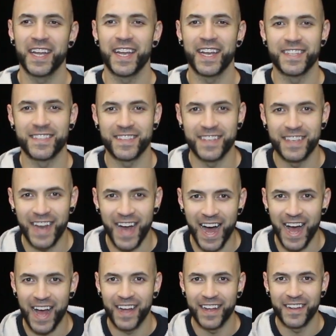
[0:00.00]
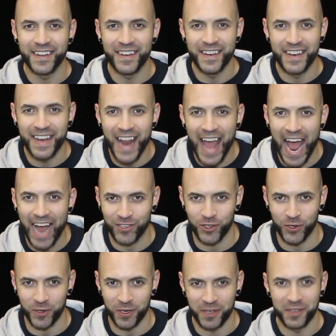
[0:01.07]
It's not
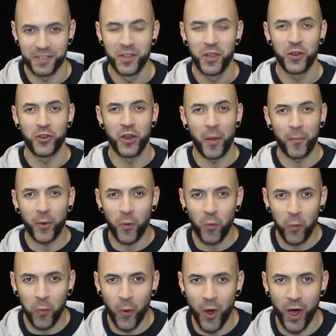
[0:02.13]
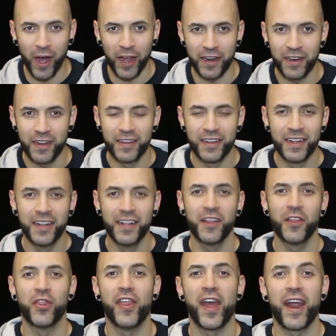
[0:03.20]
natural. Number one,
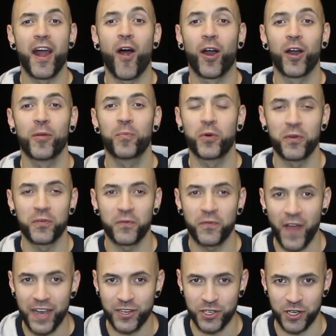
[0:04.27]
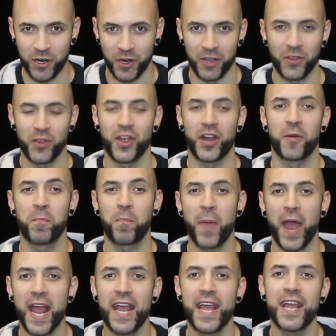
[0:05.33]
they are a professional. They're
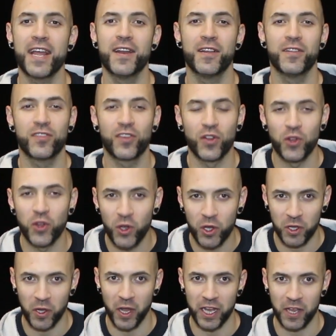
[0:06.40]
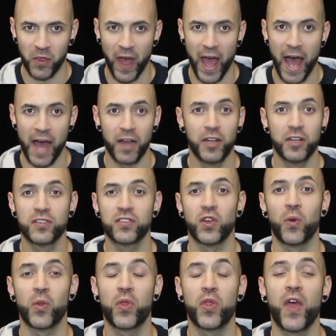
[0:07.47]
paid to look like that.
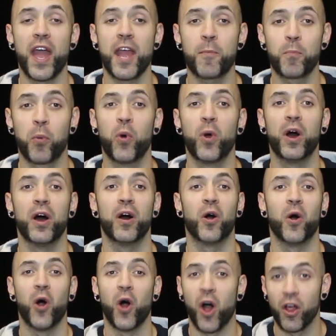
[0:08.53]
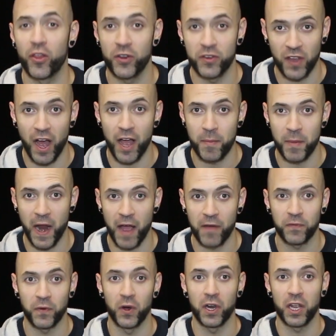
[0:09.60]
So they put all their time and
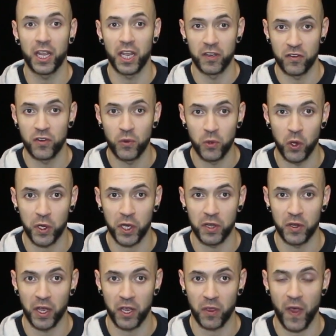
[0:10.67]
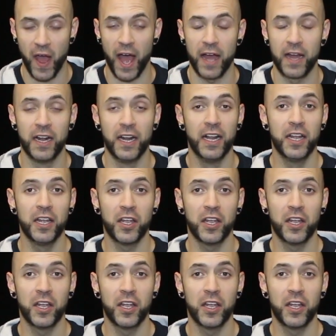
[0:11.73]
effort into looking like that.